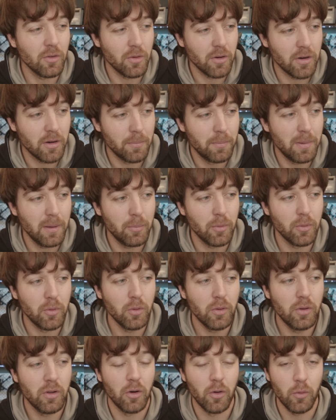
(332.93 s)
or people
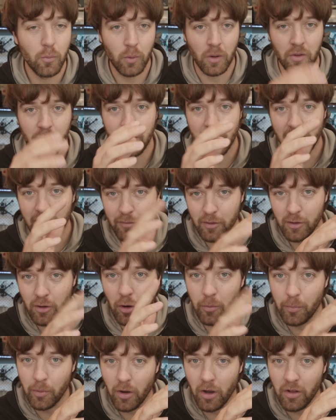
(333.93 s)
who don't want to have the
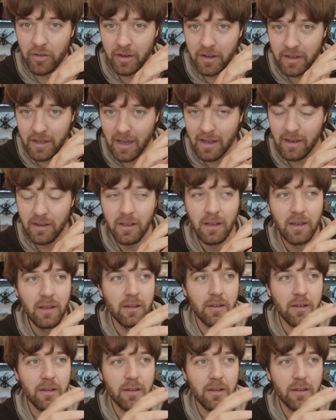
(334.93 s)
GoPro on there yet.